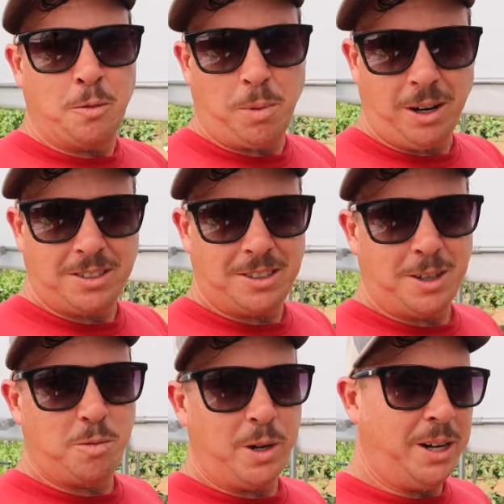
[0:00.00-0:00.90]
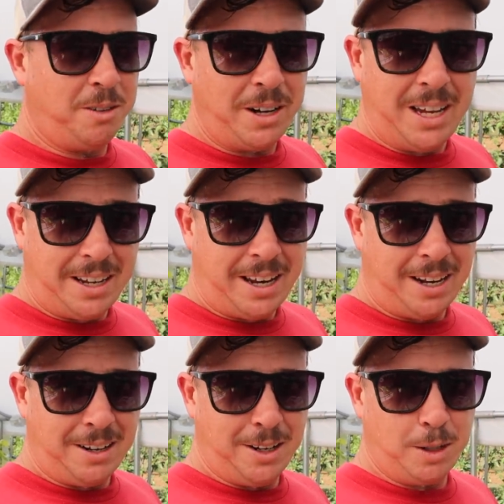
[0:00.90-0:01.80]
Personally, we don't eat
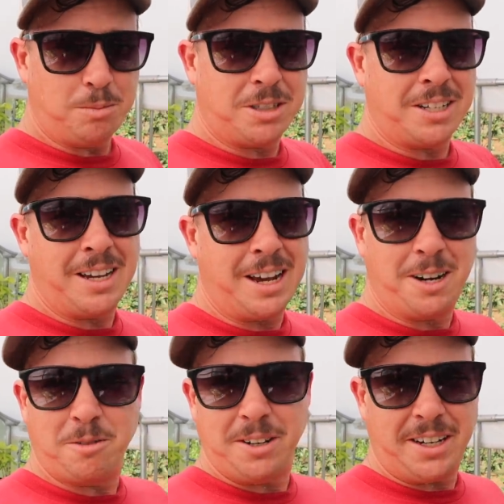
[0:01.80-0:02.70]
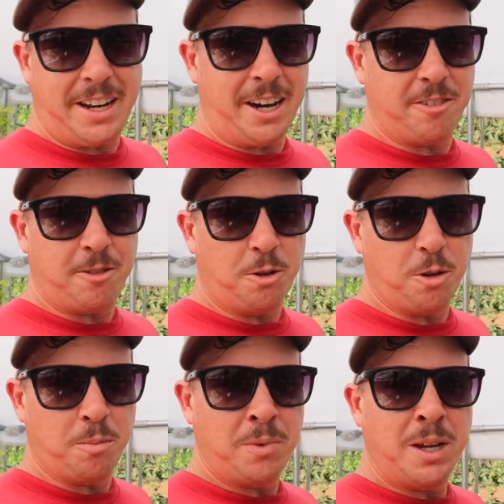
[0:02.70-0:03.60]
cantaloupes. I don't really care for
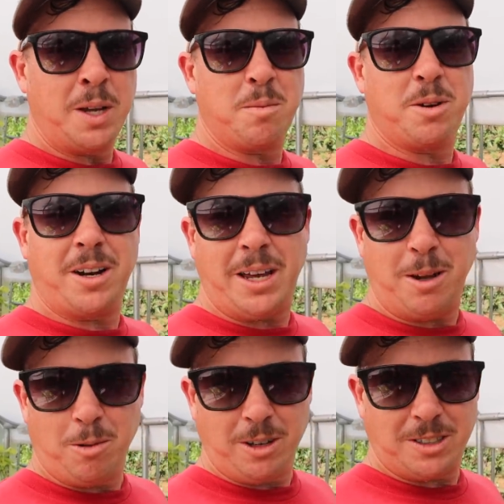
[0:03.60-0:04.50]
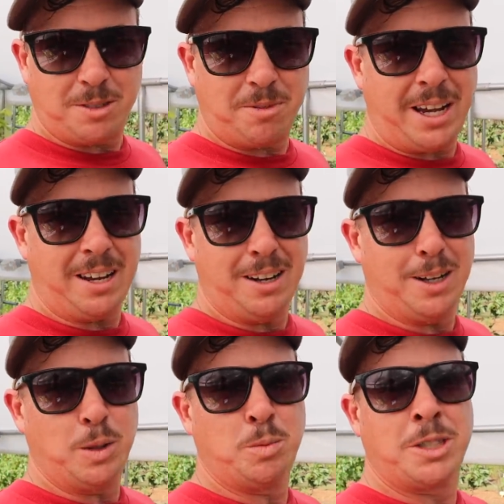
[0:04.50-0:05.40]
them. But he wanted some
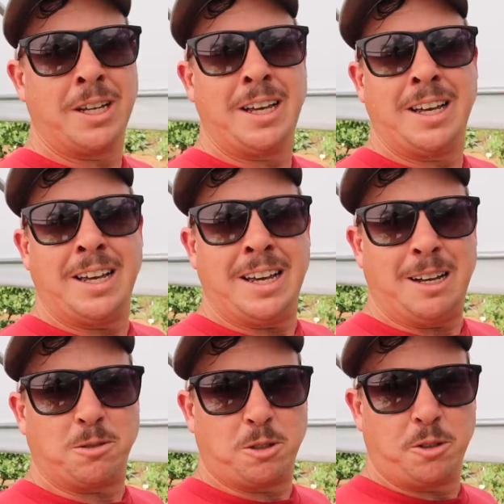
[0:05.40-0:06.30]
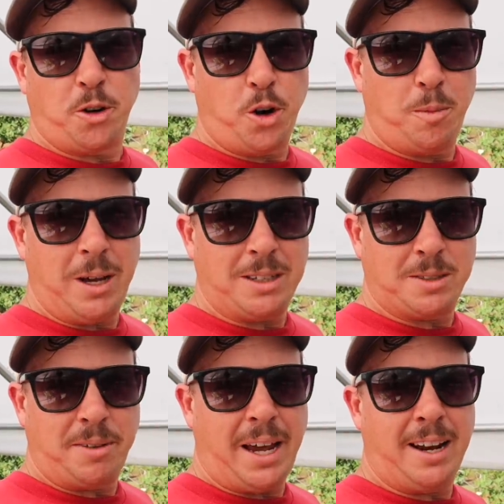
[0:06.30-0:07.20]
cantaloupes. I was going to grow him out
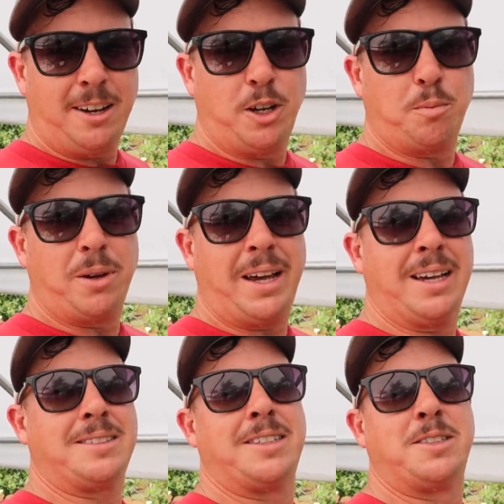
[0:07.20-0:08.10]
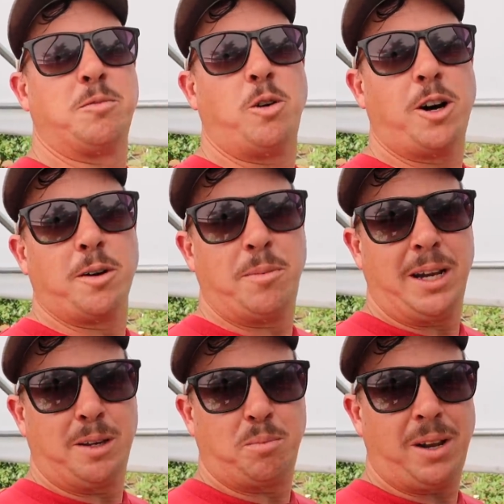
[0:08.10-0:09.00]
some cantaloupe plants and some
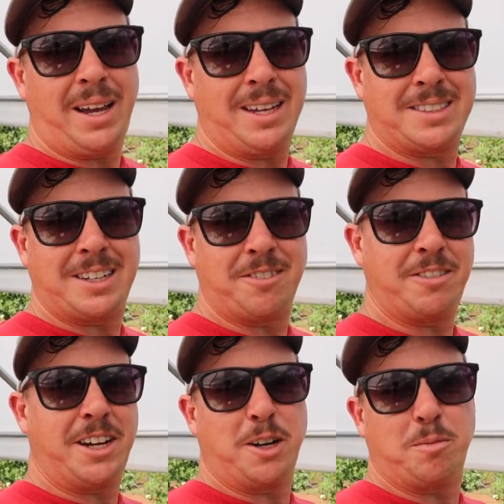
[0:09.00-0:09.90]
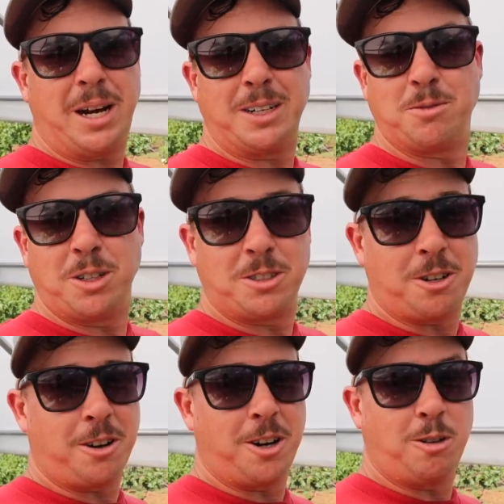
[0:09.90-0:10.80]
watermelon plants and figured might as well
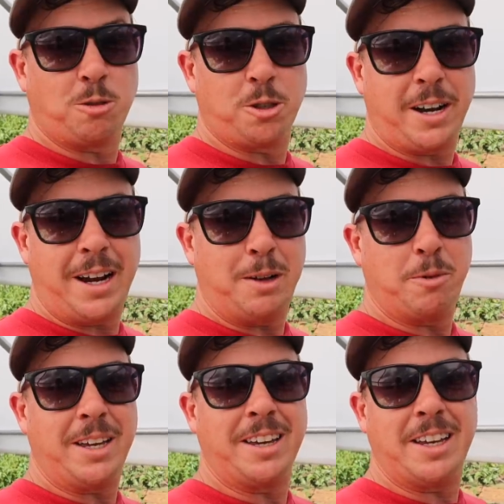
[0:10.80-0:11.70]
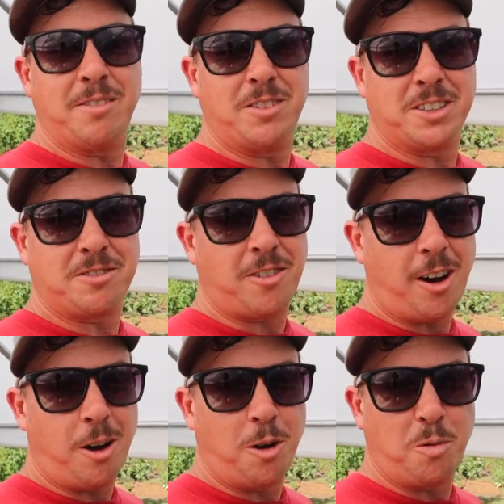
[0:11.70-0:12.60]
start a whole tray and we can give this
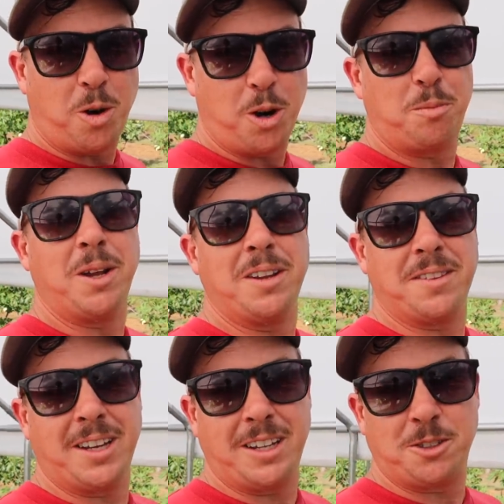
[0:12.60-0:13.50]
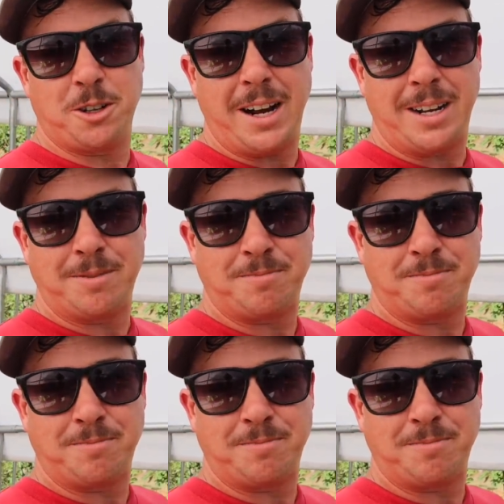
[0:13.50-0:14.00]
fall watermelon thing a try.